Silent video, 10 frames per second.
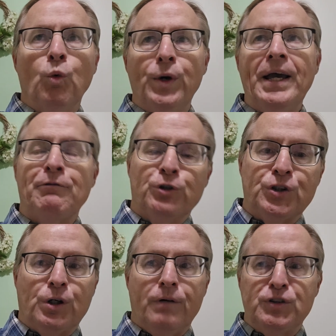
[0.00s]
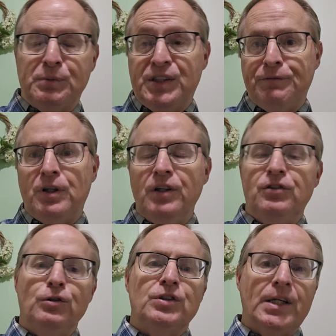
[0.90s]
We have reserved specifically
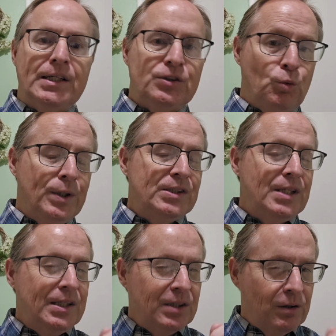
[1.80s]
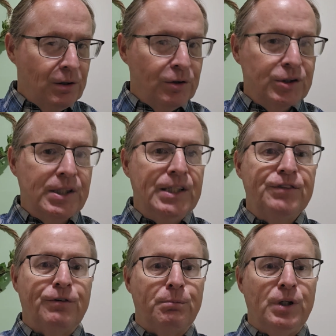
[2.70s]
Tuesdays, Wednesdays, and
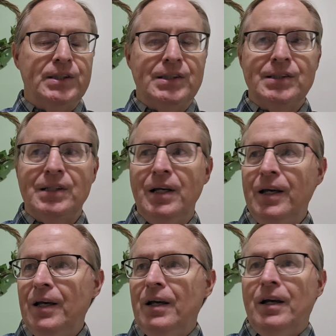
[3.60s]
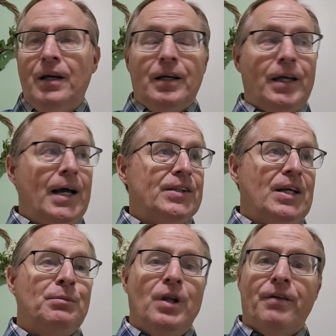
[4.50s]
Thursdays for blitzes. Guys,
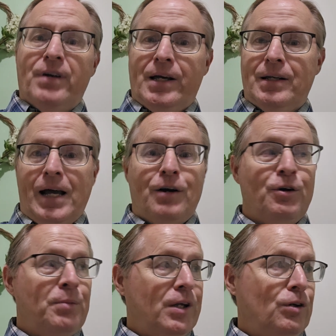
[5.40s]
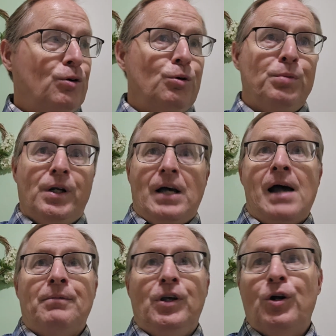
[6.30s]
I'm loving it. I don't know about you, but
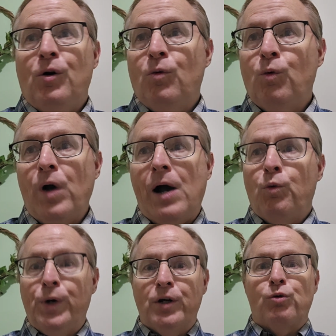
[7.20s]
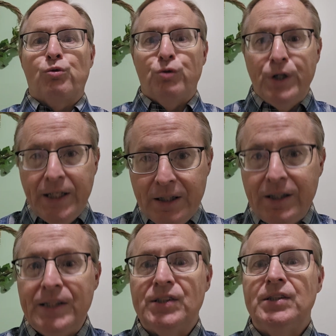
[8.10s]
we are
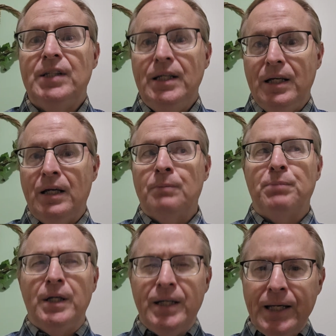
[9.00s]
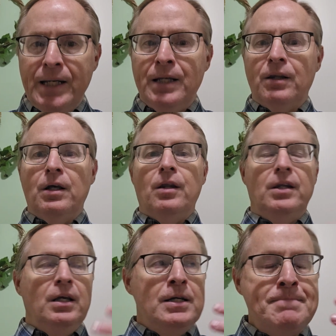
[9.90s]
really seeing beginning
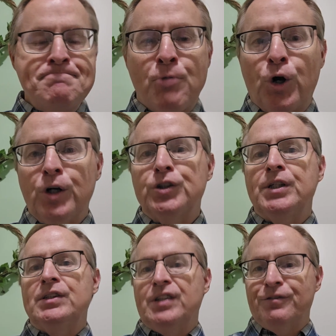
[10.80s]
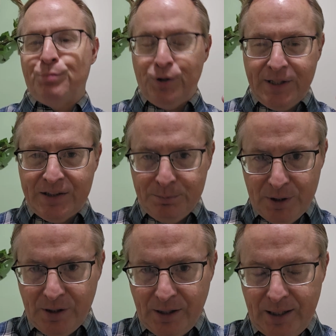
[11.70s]
the emergence of
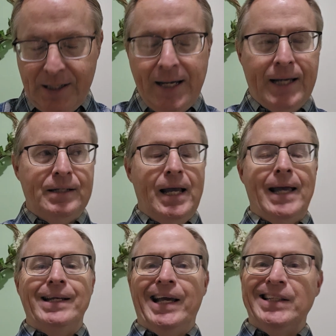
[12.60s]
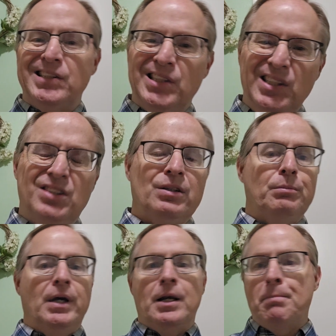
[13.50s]
predictability and a
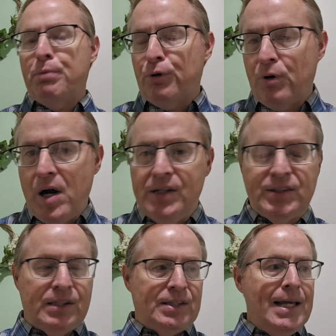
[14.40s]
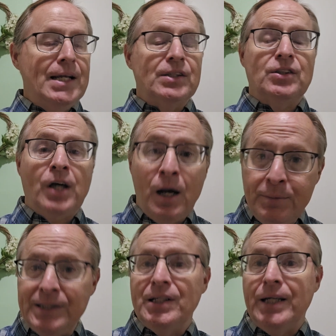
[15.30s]
system and a process. It is
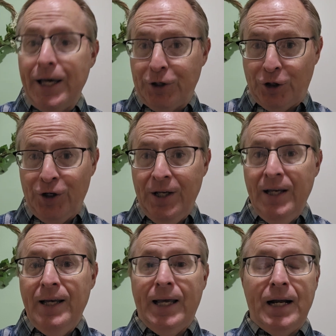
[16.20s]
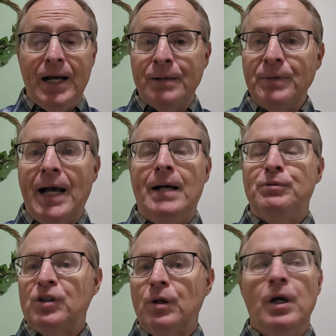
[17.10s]
coming together, and I am
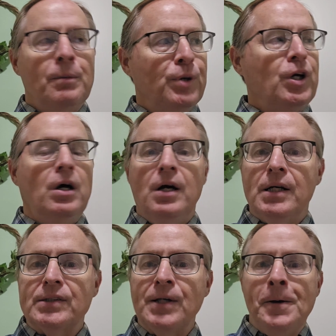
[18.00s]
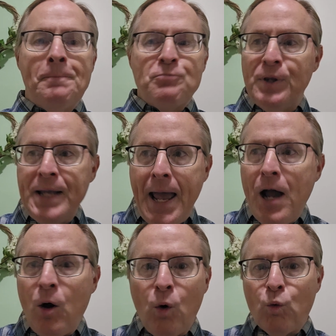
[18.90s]
absolute because
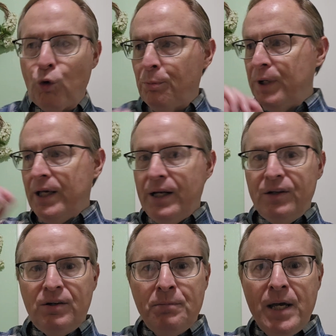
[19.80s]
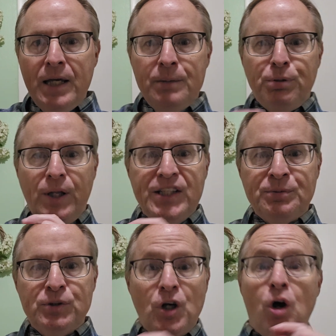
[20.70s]
now we're beginning to make
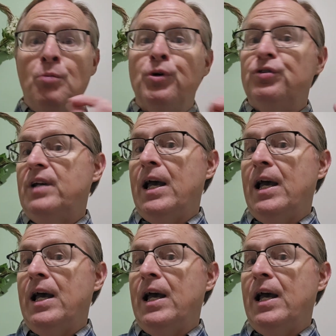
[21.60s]
placements almost